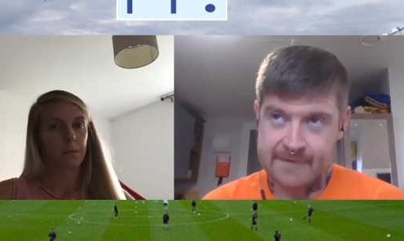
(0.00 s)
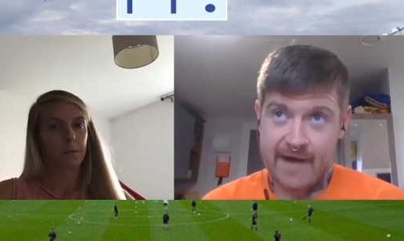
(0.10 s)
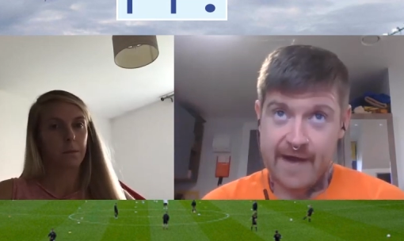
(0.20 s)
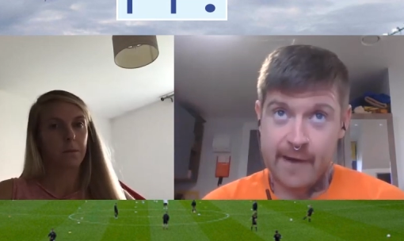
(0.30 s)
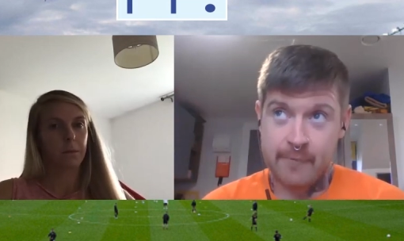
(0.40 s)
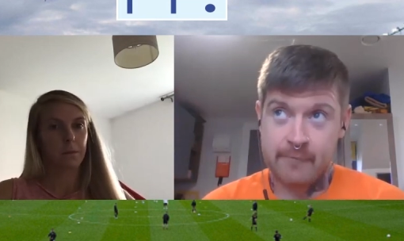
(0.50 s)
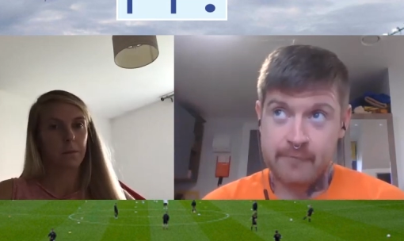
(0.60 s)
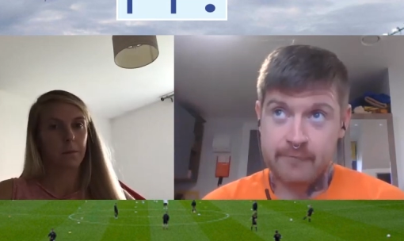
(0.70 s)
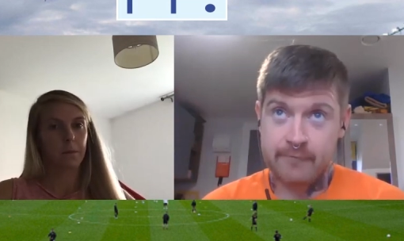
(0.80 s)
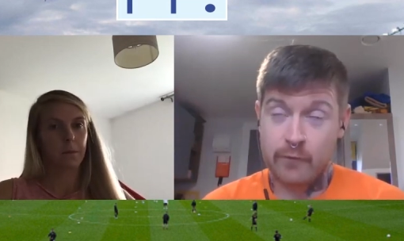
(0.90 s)
Speaker 1: Um,
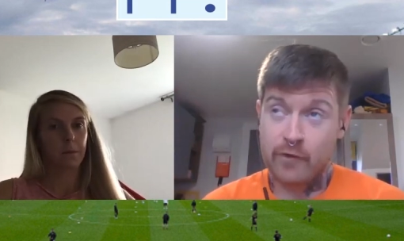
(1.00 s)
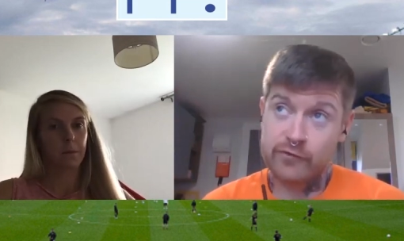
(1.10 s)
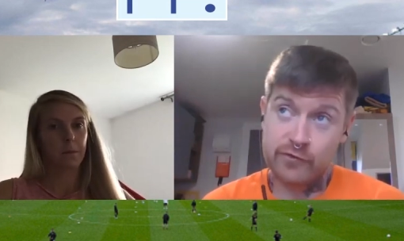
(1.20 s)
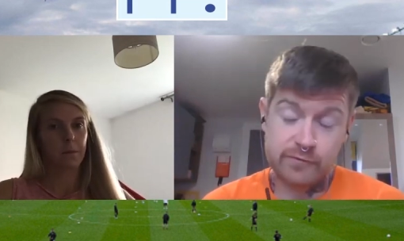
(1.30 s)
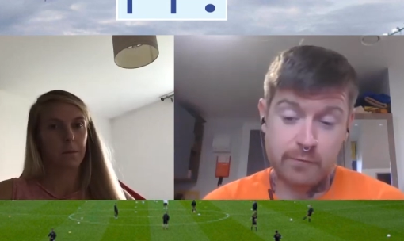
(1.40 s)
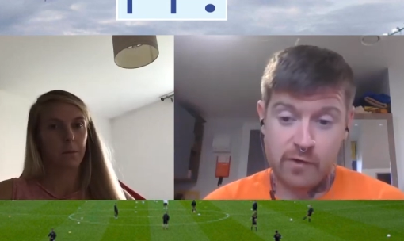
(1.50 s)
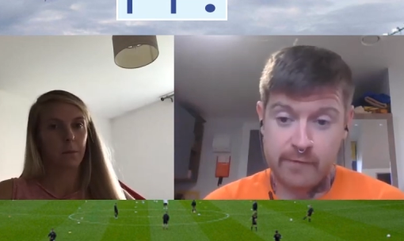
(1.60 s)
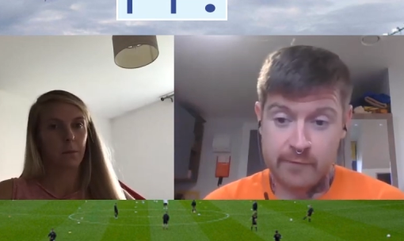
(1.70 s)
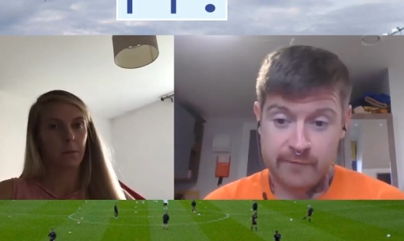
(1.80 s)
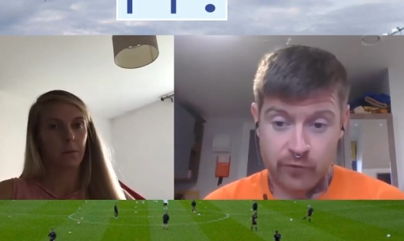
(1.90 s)
but we also spoke
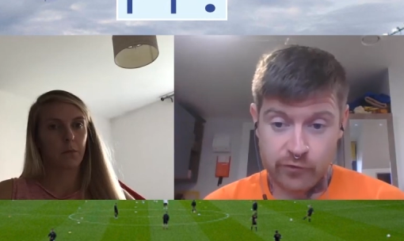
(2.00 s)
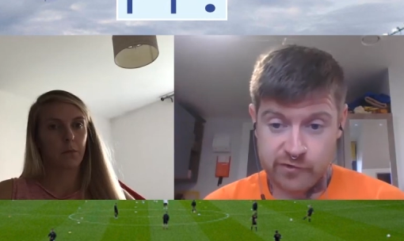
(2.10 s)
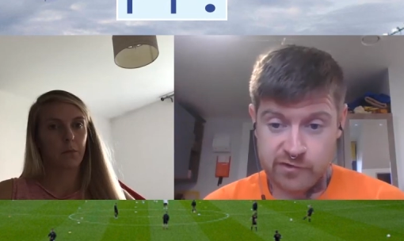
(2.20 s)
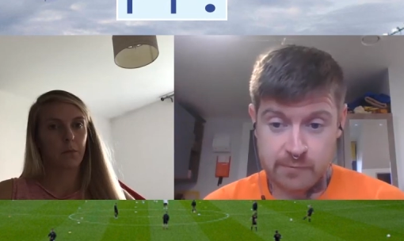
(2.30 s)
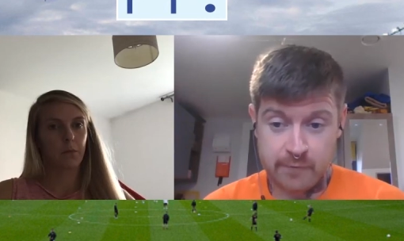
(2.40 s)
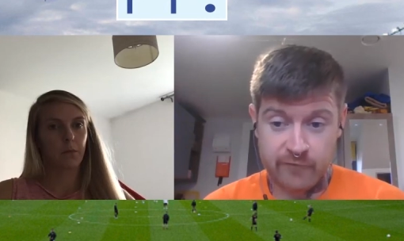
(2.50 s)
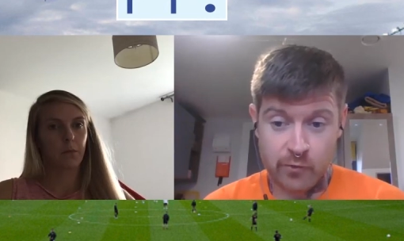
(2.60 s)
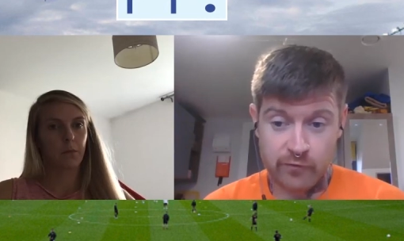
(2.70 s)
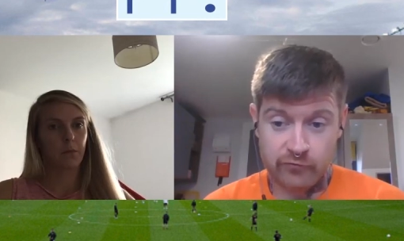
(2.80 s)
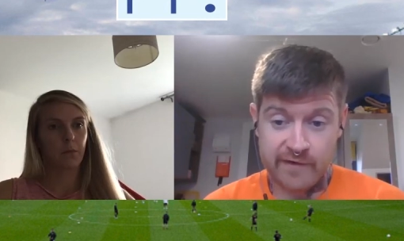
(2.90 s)
about it before, touching it before
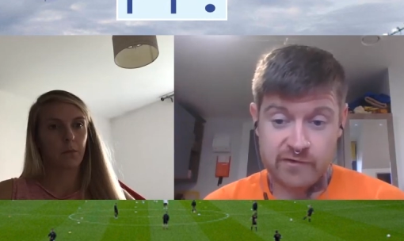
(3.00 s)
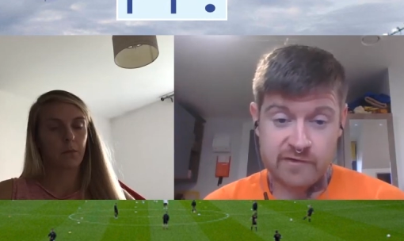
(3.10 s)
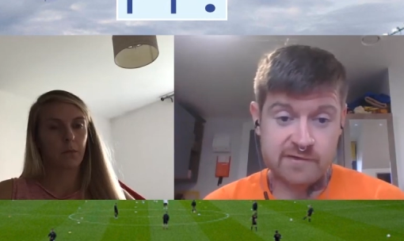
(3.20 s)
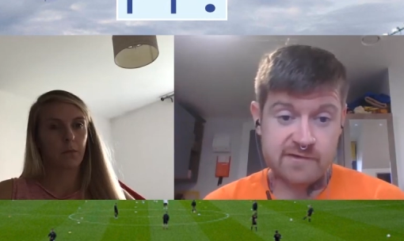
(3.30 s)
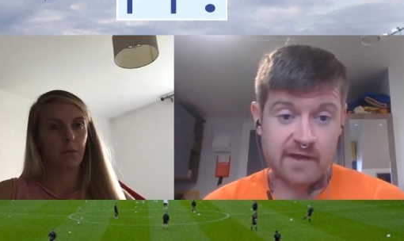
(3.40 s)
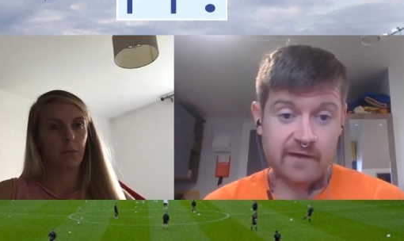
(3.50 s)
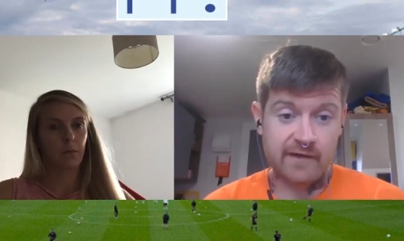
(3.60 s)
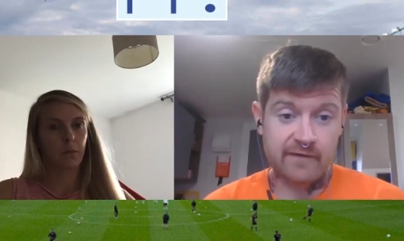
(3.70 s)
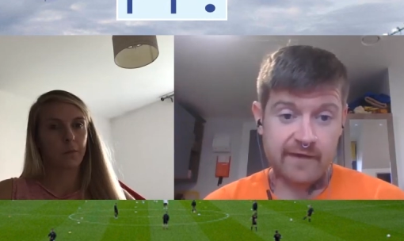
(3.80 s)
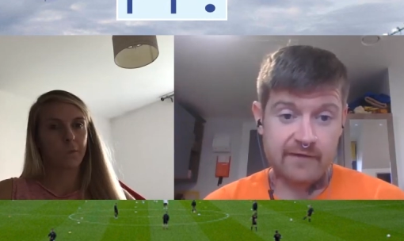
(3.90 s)
with Rangers and Celtic
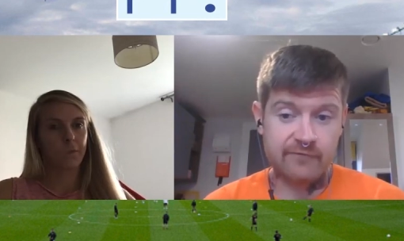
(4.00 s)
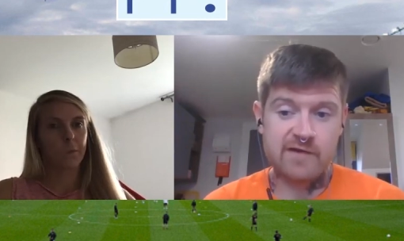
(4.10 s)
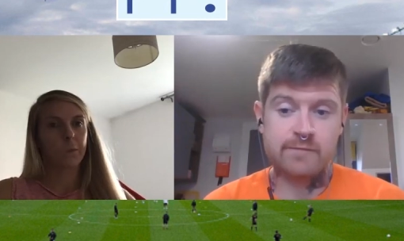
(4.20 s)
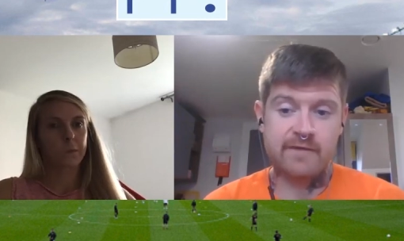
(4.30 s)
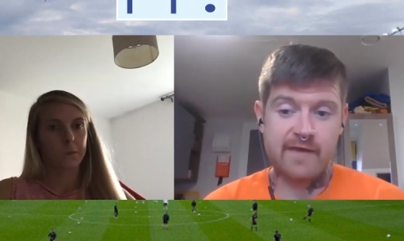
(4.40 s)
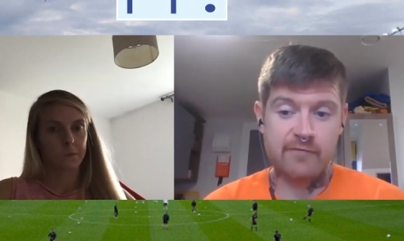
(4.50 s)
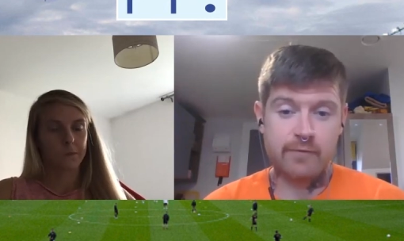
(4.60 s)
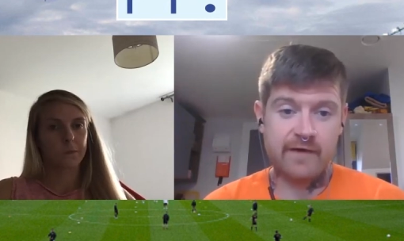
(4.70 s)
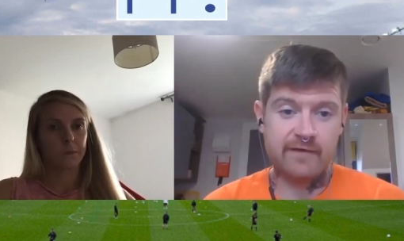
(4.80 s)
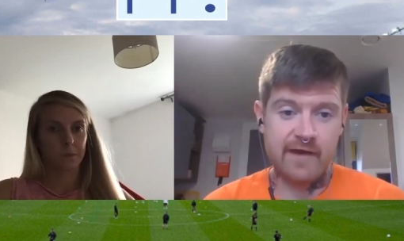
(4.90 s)
and the investment they've
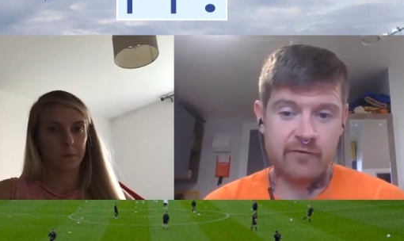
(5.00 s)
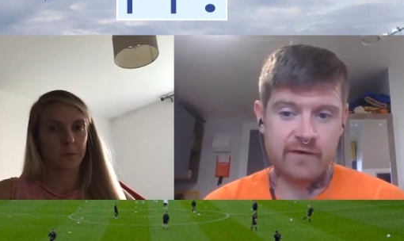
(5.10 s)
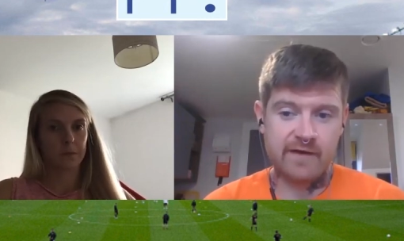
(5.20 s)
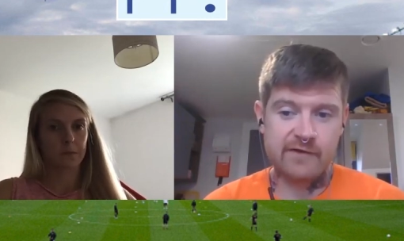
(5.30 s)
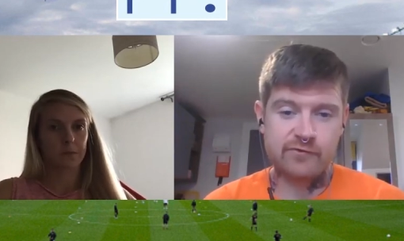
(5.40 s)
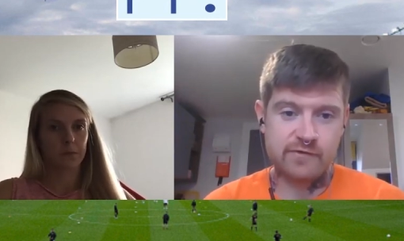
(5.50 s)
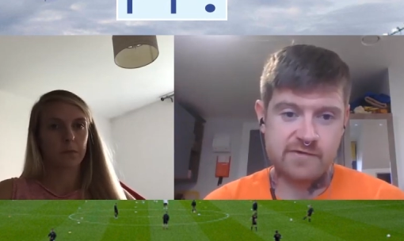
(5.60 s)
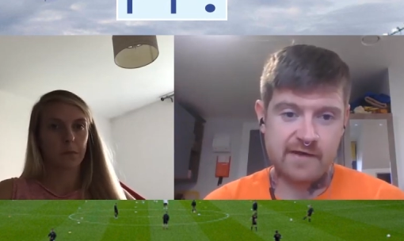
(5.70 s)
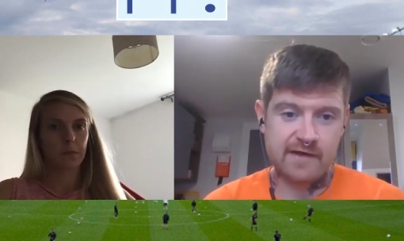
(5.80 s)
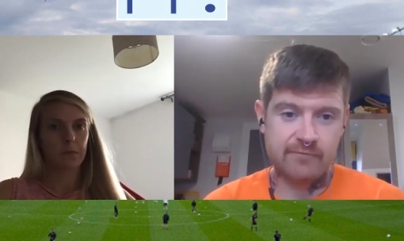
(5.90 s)
put in there. And Glasgow
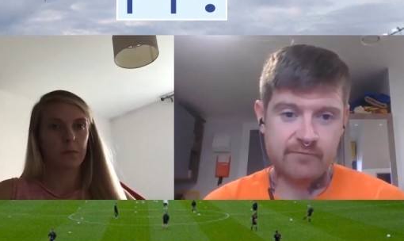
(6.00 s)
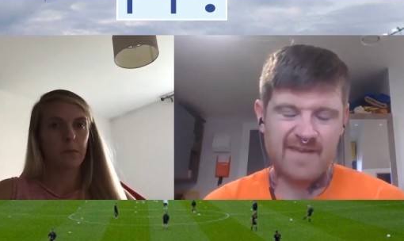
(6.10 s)
City,